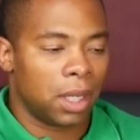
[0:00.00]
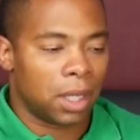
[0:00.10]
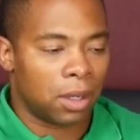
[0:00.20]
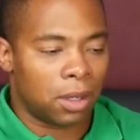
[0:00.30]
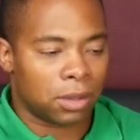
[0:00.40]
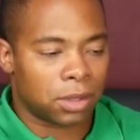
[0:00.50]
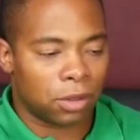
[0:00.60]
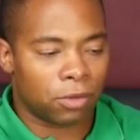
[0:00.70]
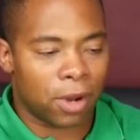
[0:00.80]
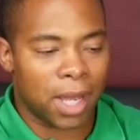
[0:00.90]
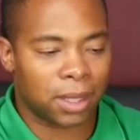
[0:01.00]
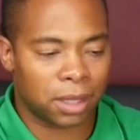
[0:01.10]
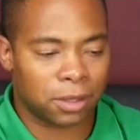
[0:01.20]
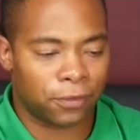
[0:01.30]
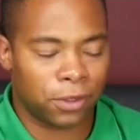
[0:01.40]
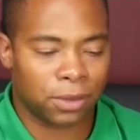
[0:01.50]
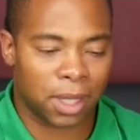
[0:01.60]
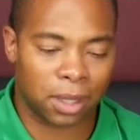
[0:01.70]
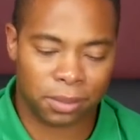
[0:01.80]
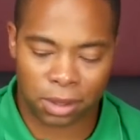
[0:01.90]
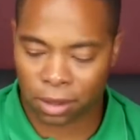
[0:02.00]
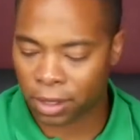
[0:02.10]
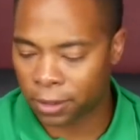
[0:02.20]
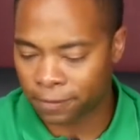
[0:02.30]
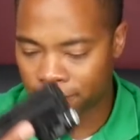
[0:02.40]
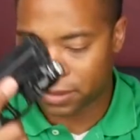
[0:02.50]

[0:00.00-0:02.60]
Also rack this a few times, all right?